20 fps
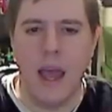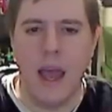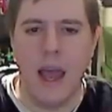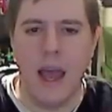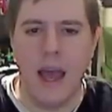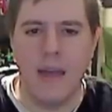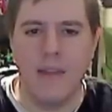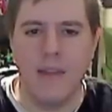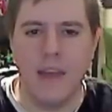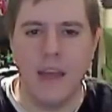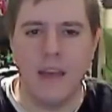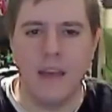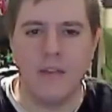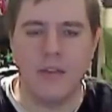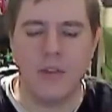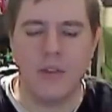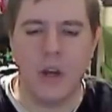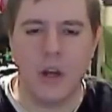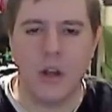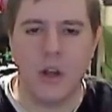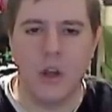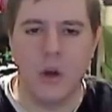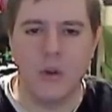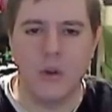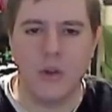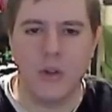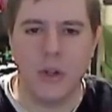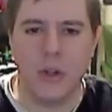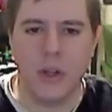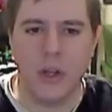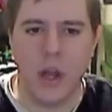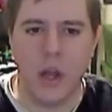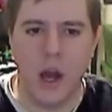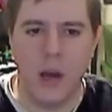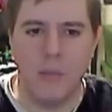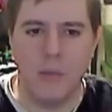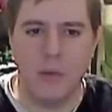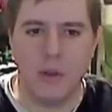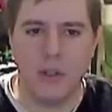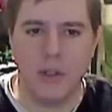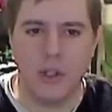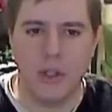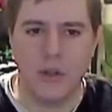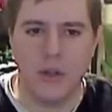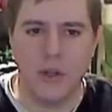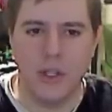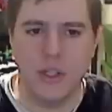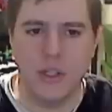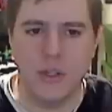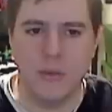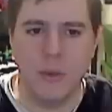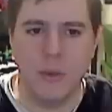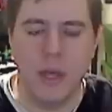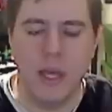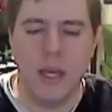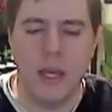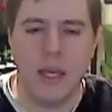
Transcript: had they have stuck closer to the comic book series,